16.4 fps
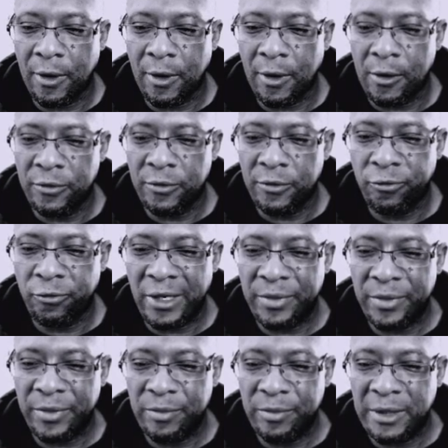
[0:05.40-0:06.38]
on
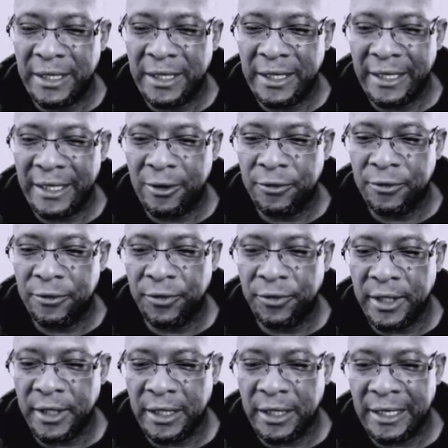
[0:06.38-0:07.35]
rapid play on
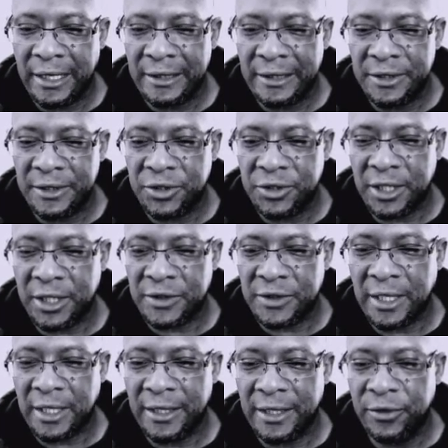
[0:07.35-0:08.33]
the hardest chess
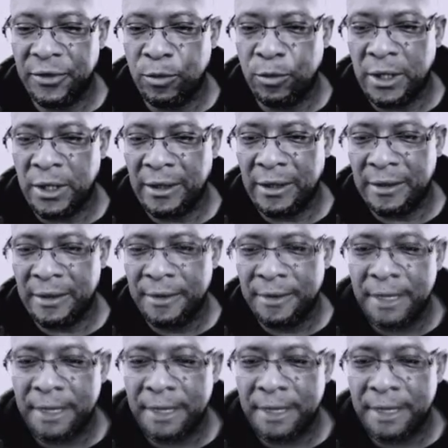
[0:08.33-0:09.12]
site in the world.